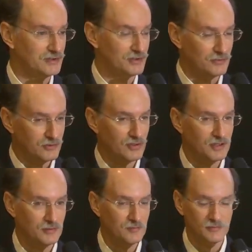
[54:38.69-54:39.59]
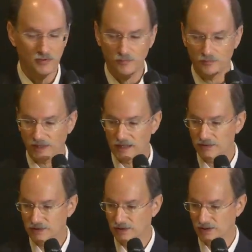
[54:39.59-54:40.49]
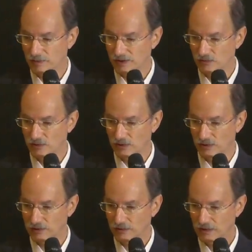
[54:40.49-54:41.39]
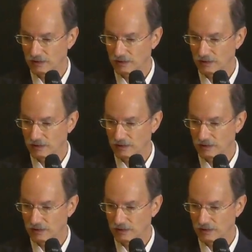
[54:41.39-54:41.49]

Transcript: So we tried to, to balance it as best we could.